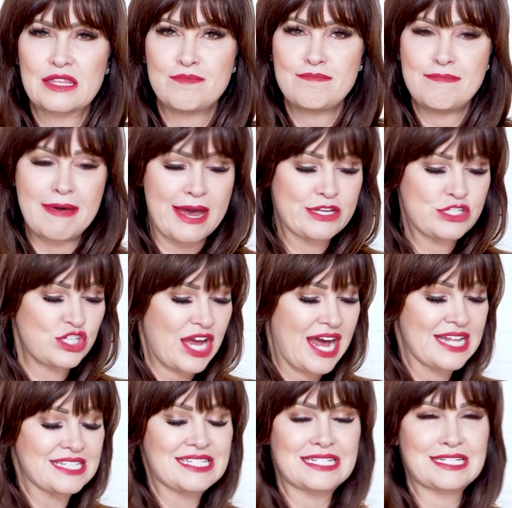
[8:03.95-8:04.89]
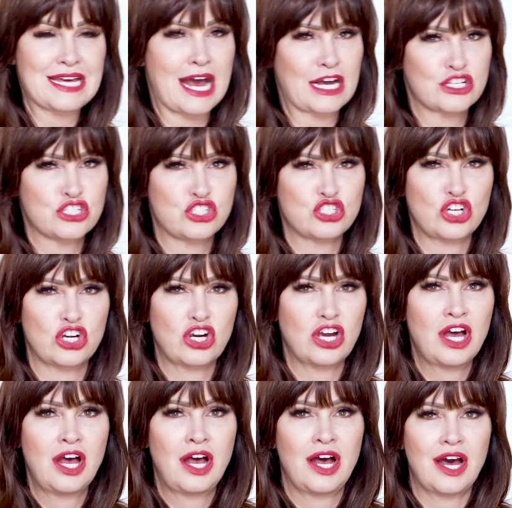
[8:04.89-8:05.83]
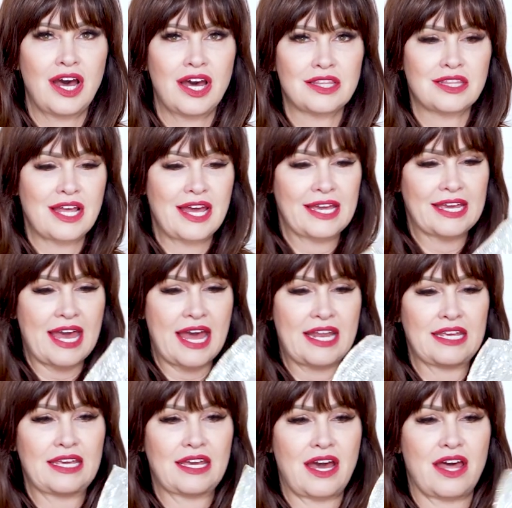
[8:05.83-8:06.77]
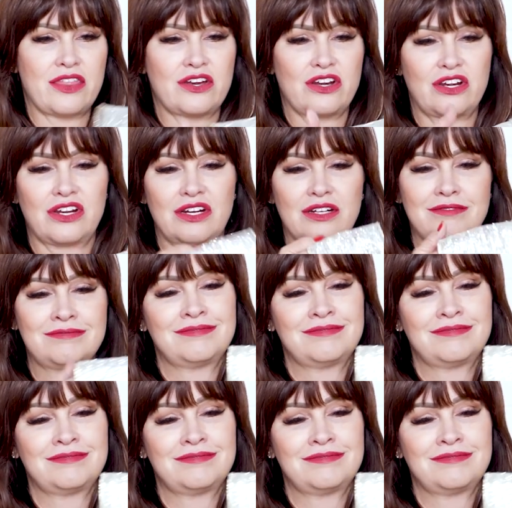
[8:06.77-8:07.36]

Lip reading: the mesh adds a texture unlike any other.